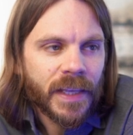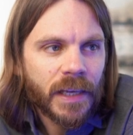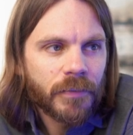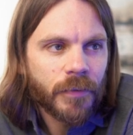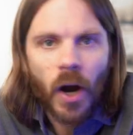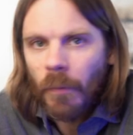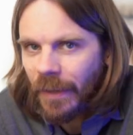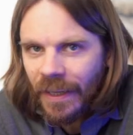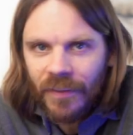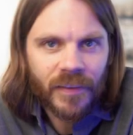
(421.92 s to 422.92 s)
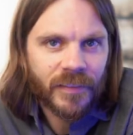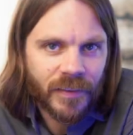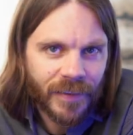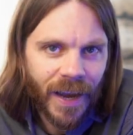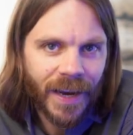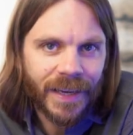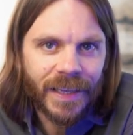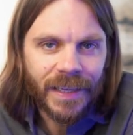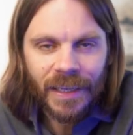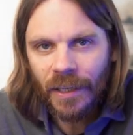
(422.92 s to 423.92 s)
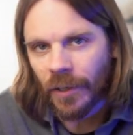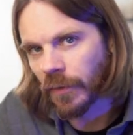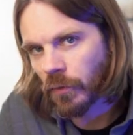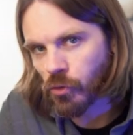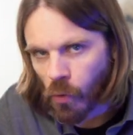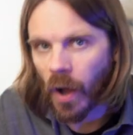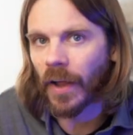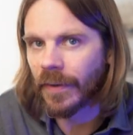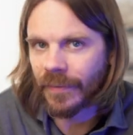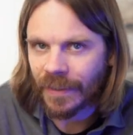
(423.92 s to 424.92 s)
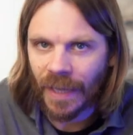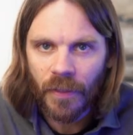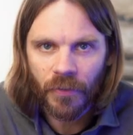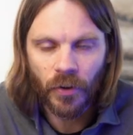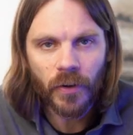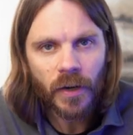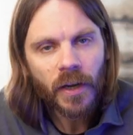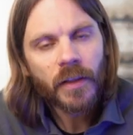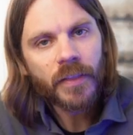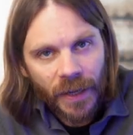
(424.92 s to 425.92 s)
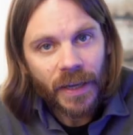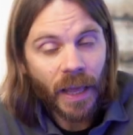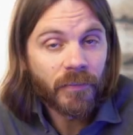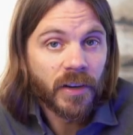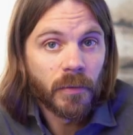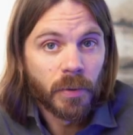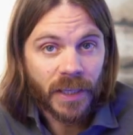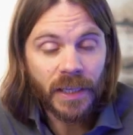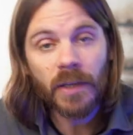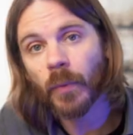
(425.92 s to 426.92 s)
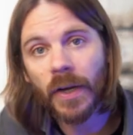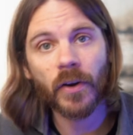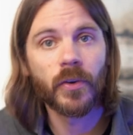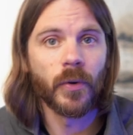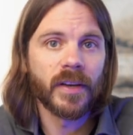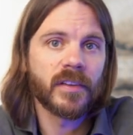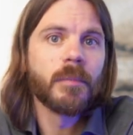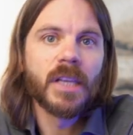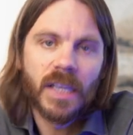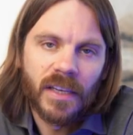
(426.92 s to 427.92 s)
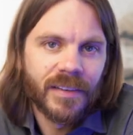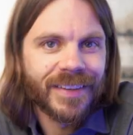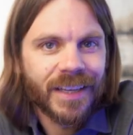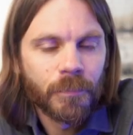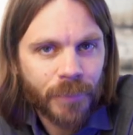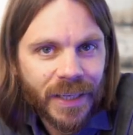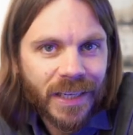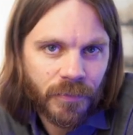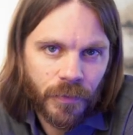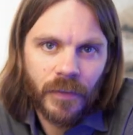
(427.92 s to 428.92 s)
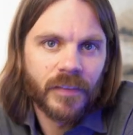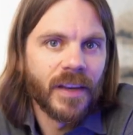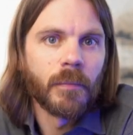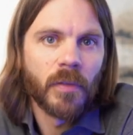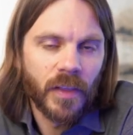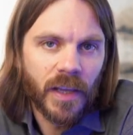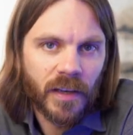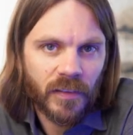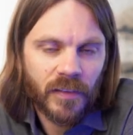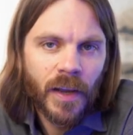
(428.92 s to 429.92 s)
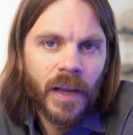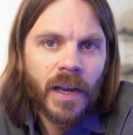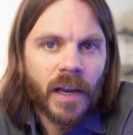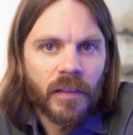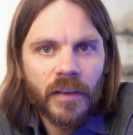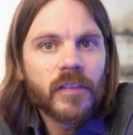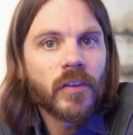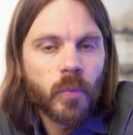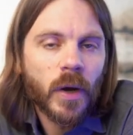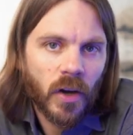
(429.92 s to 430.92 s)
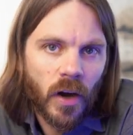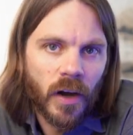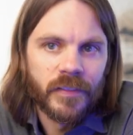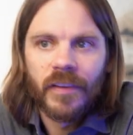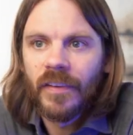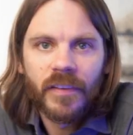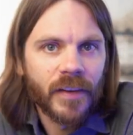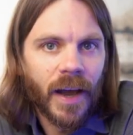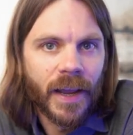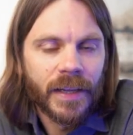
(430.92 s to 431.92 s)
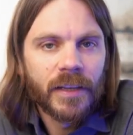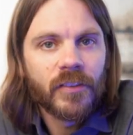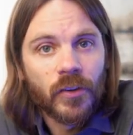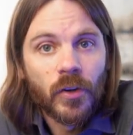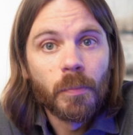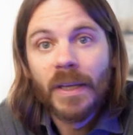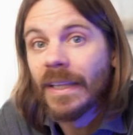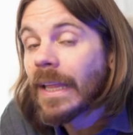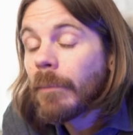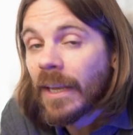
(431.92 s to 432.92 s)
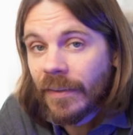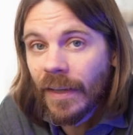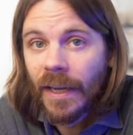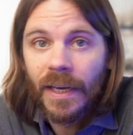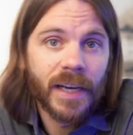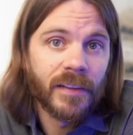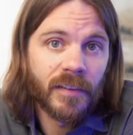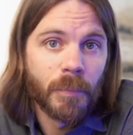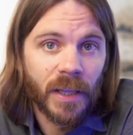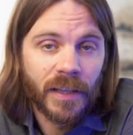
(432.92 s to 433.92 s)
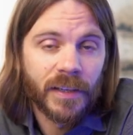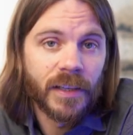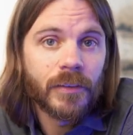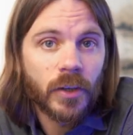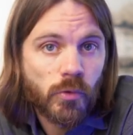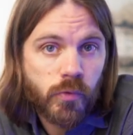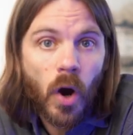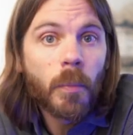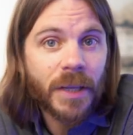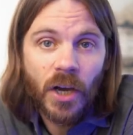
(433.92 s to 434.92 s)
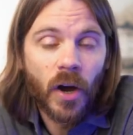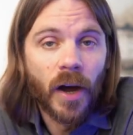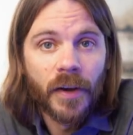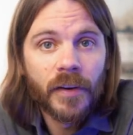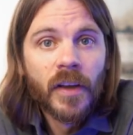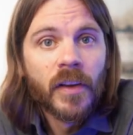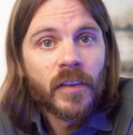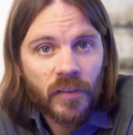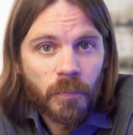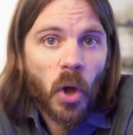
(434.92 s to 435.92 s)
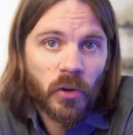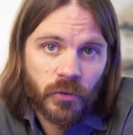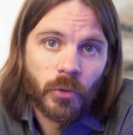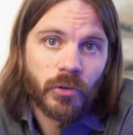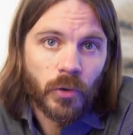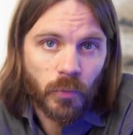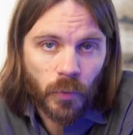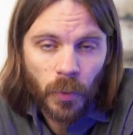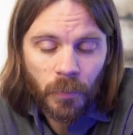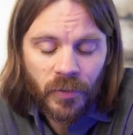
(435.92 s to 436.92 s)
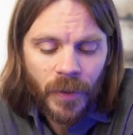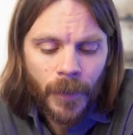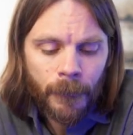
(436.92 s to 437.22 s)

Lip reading: if our place in society is drawn together, then inevitably we are going to begin to compete for the same things. And this is what causes society to be limited in its ability to grow beyond small social groups.